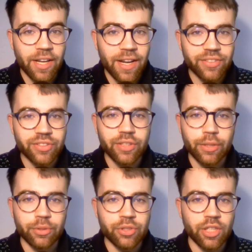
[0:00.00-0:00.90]
of the
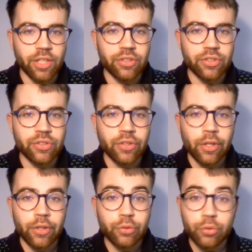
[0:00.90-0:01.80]
necessary changes
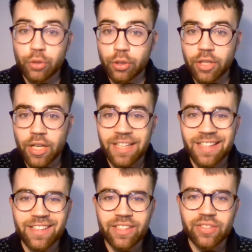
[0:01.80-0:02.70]
to turn an
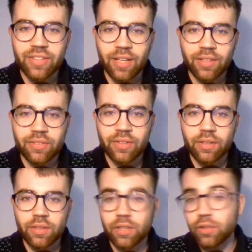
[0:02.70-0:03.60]
English text
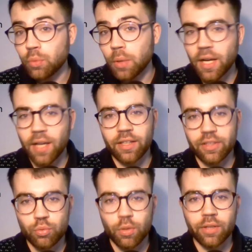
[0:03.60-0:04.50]
into an
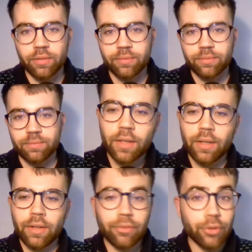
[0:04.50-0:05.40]
Anglish one.
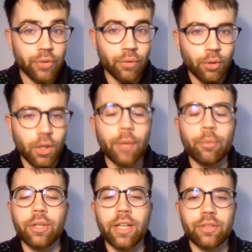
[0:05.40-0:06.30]
First of all, I
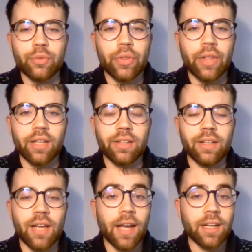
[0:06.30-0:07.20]
would like to thank
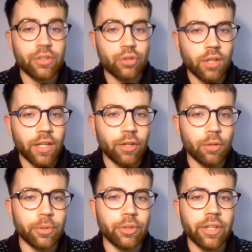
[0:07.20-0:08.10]
the Anglish online
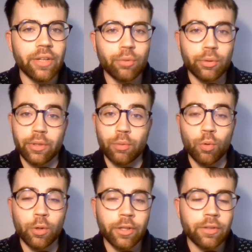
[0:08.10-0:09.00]
community for their
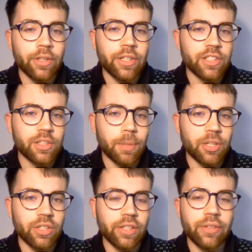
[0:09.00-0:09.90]
work,
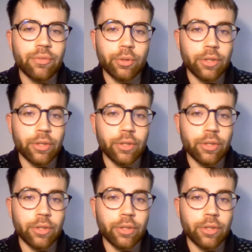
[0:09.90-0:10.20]
especially